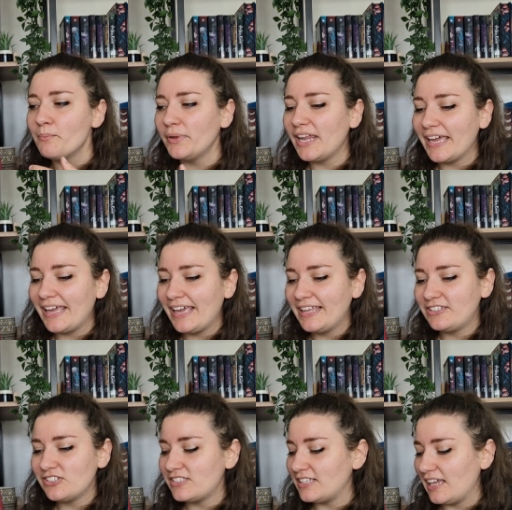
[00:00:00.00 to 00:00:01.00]
But it
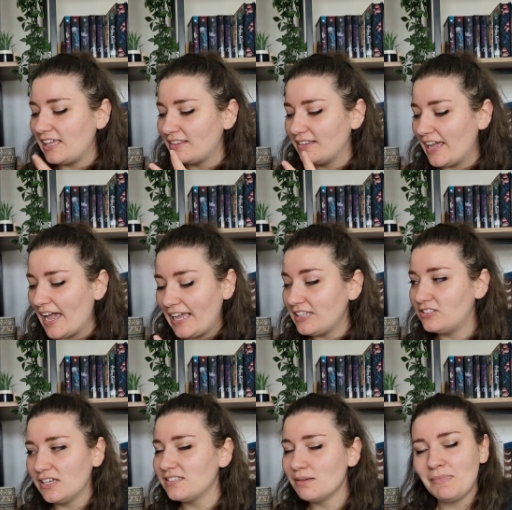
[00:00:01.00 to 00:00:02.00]
just it it
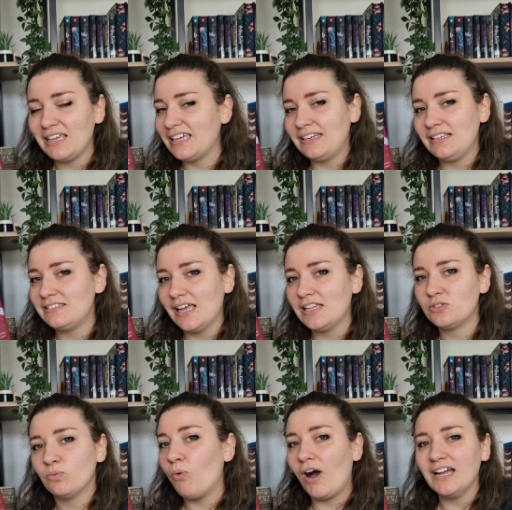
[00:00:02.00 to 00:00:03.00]
doesn't make any
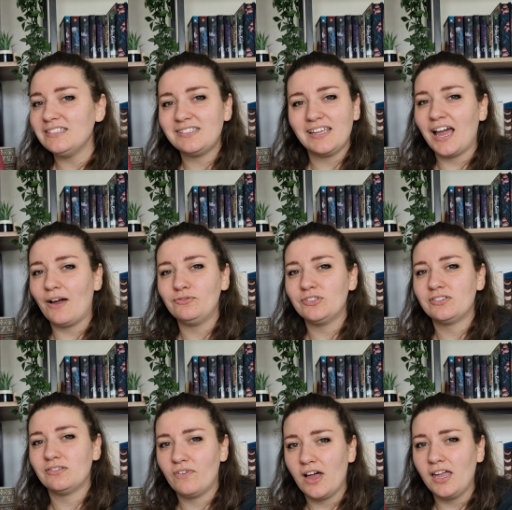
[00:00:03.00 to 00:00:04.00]
sense. Why did they have to
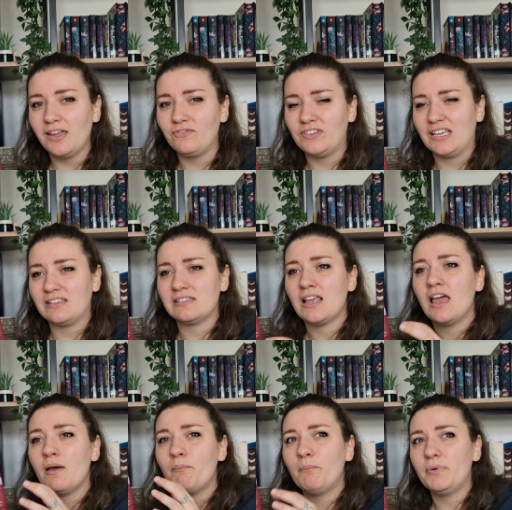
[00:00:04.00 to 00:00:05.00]
survive this?
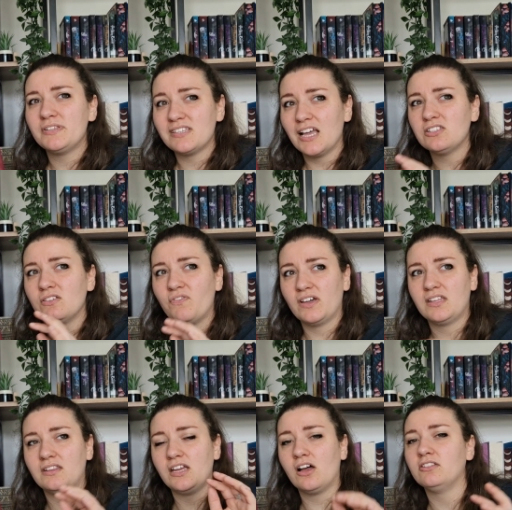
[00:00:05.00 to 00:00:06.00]
besides the fact
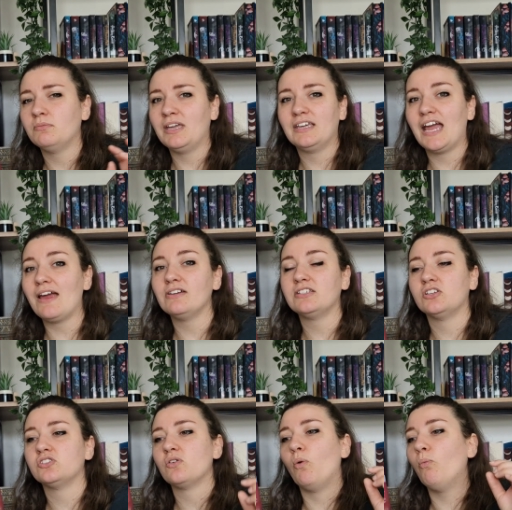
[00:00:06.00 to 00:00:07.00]
that they are the main
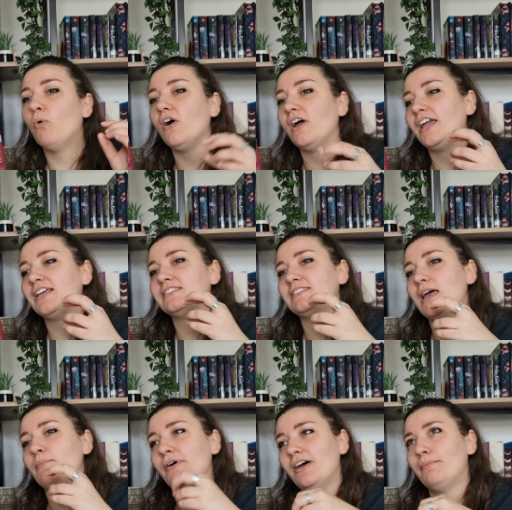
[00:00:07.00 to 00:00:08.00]
characters, what is
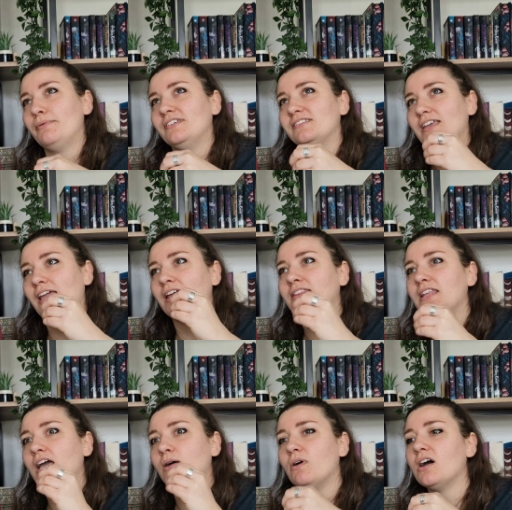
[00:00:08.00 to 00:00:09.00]
their purpose in
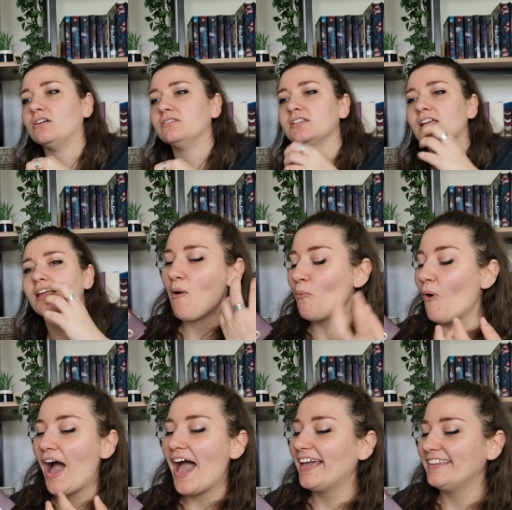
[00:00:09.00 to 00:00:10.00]
their world?
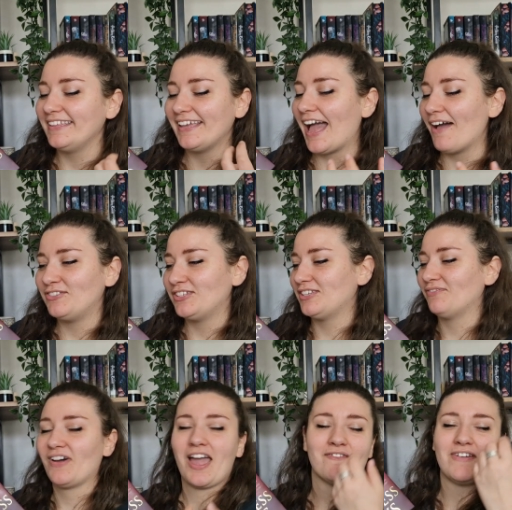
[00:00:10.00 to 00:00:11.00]
Why they have to
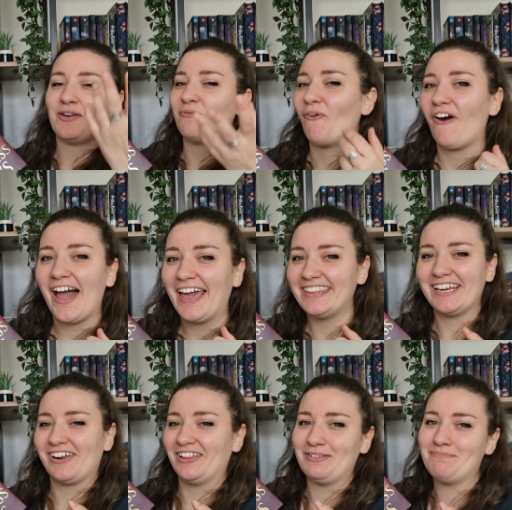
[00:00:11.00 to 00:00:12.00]
survive and why they
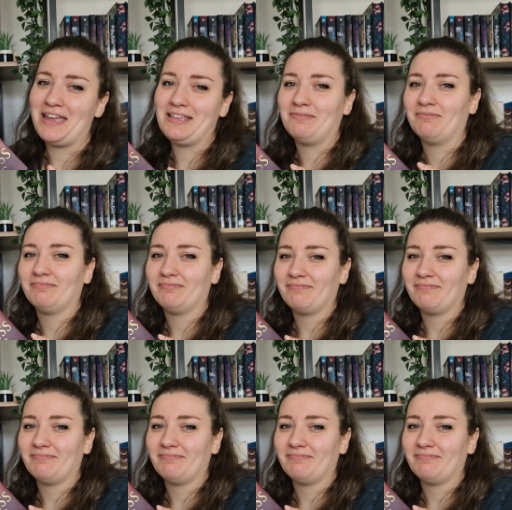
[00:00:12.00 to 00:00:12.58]
are the main